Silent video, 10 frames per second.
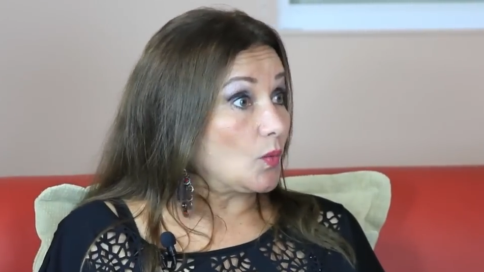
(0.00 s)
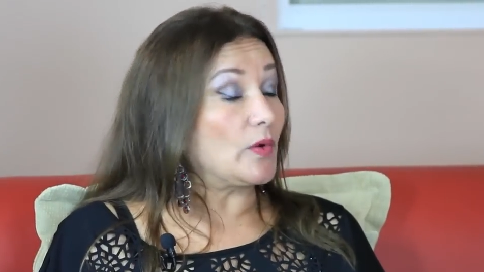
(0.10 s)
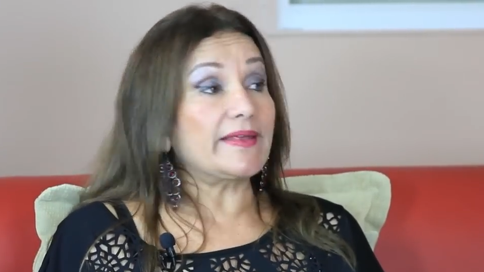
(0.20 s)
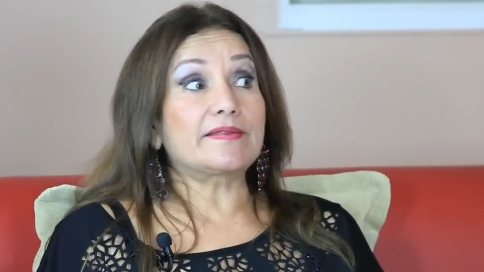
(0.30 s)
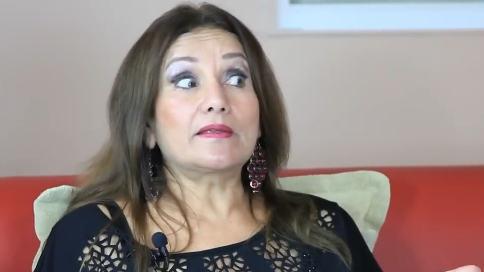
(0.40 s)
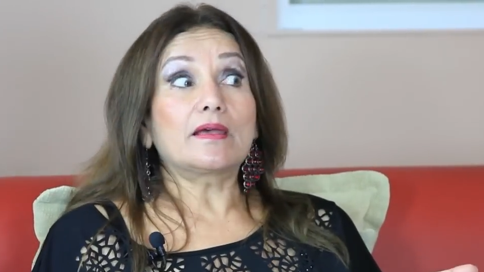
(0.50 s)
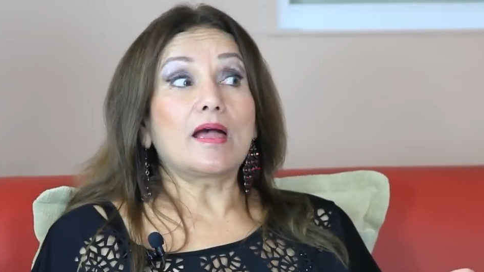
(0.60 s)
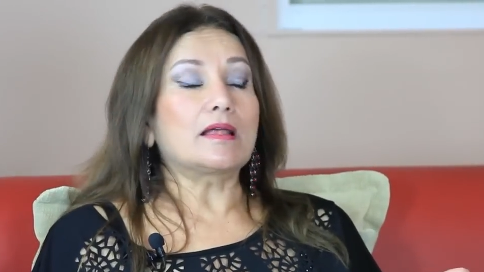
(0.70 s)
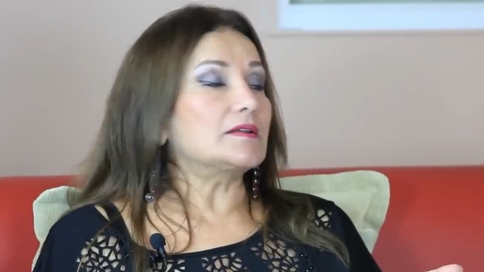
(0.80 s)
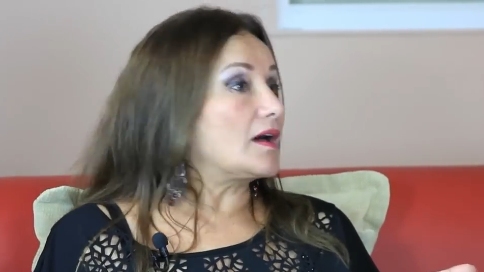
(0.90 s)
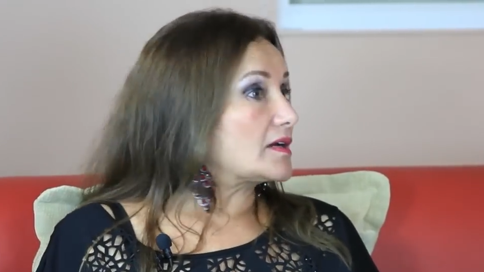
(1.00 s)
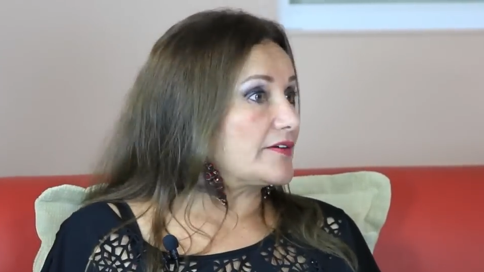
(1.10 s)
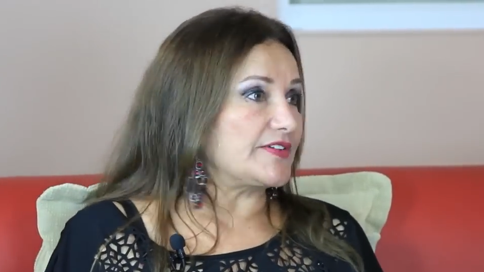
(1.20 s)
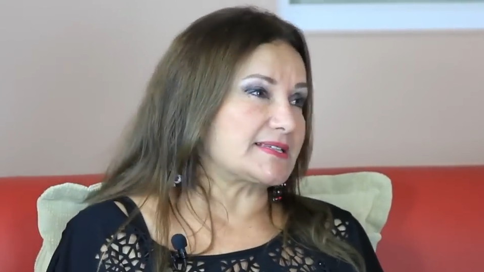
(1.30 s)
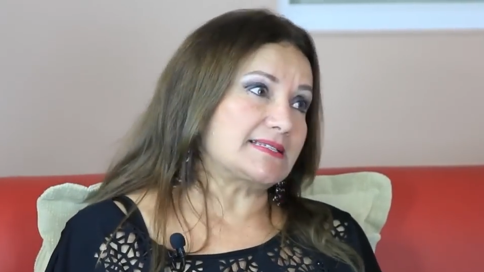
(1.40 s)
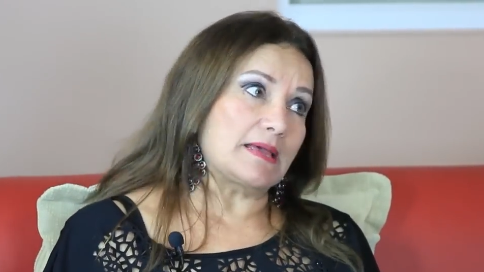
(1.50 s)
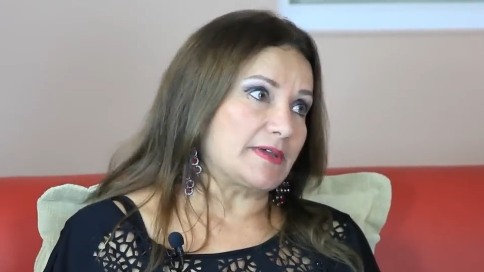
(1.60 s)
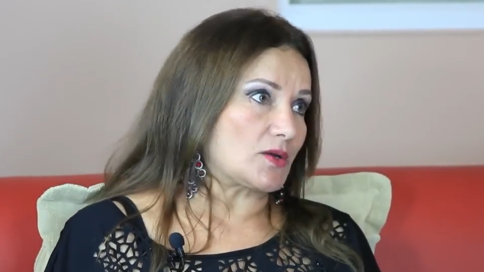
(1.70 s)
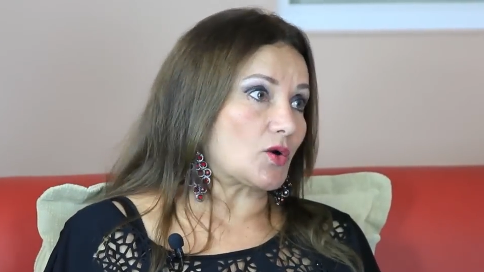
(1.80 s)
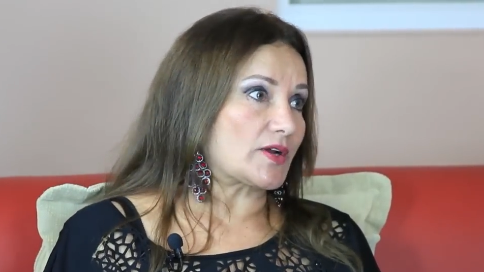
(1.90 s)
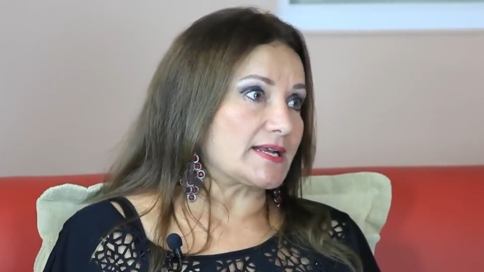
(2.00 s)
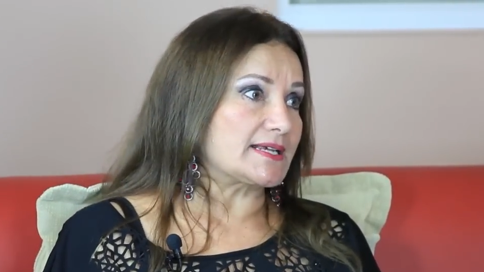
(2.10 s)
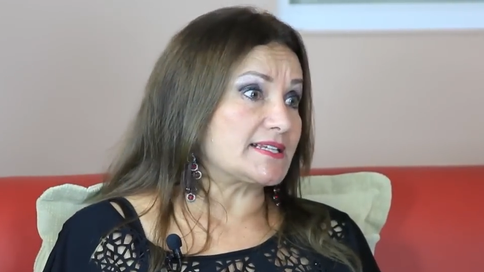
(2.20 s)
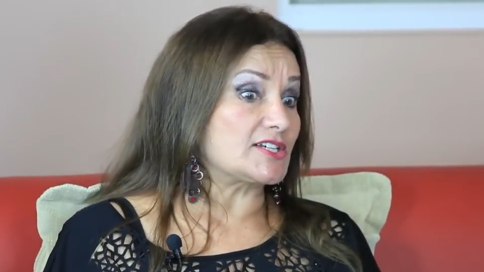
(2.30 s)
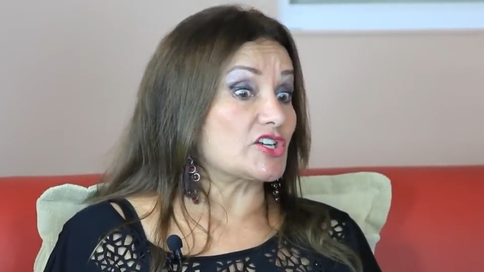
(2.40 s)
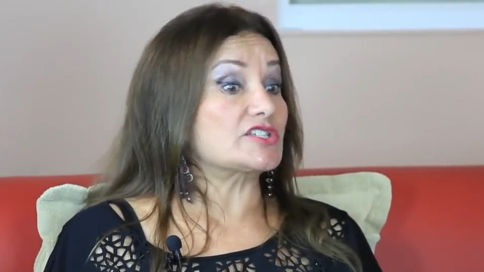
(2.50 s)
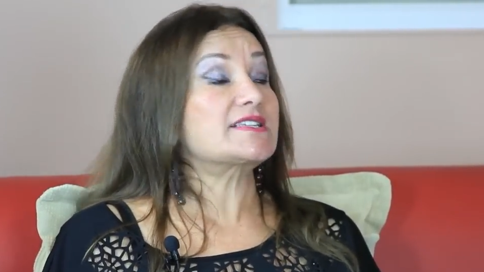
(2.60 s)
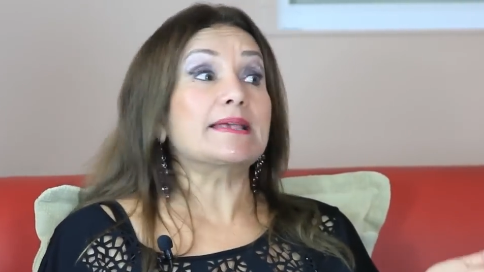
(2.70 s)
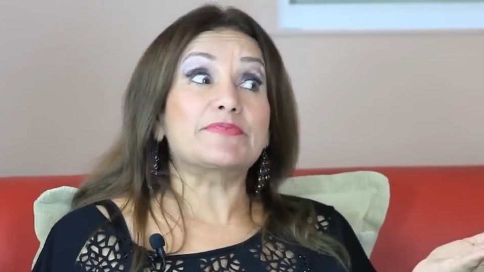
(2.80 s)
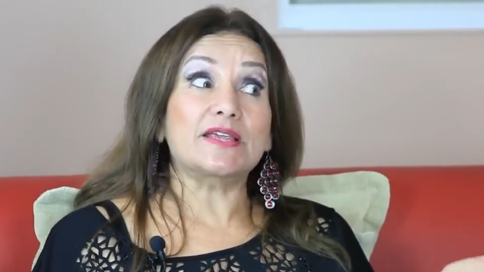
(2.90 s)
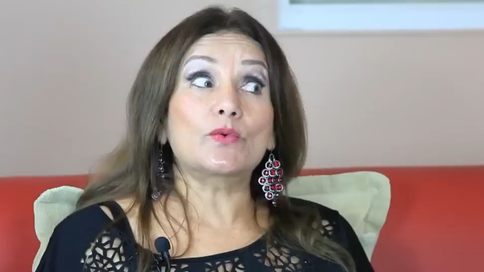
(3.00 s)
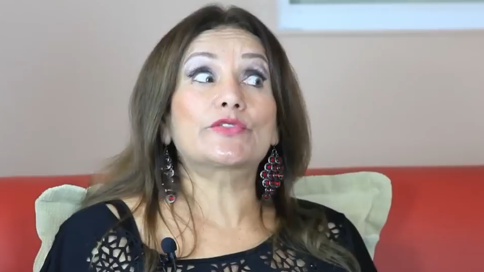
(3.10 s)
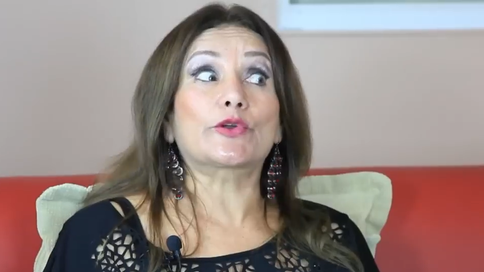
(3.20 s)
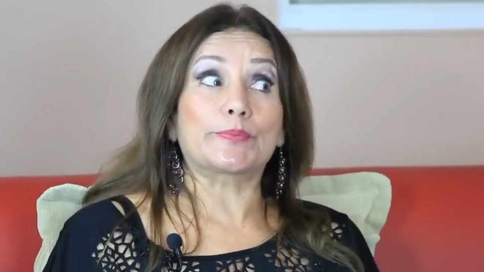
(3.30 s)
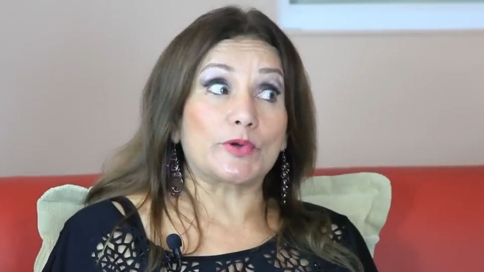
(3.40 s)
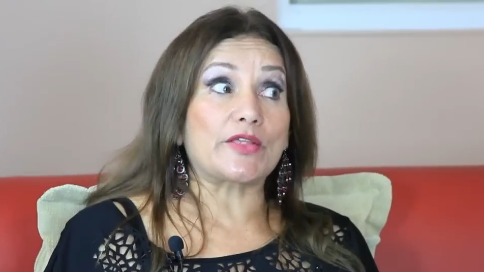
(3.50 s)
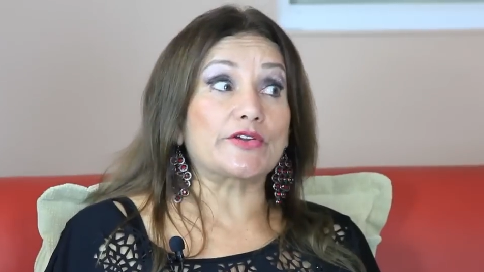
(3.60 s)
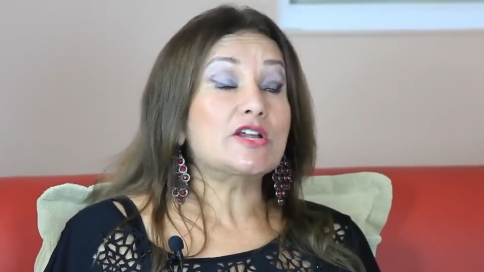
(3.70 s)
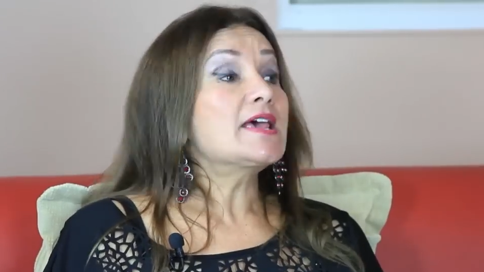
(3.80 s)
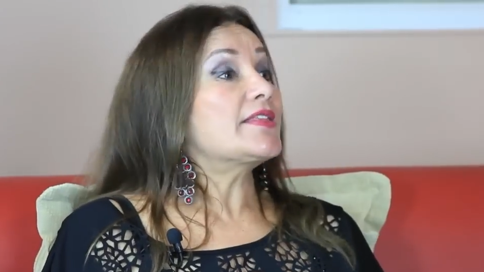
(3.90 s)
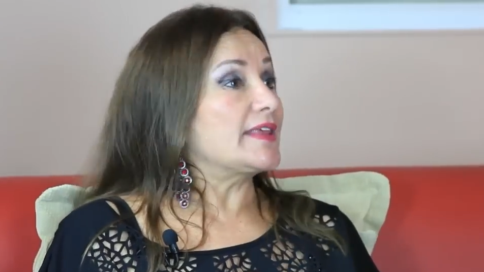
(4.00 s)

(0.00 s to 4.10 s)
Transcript: with a lot of Islamic organizations. Same thing with her brother.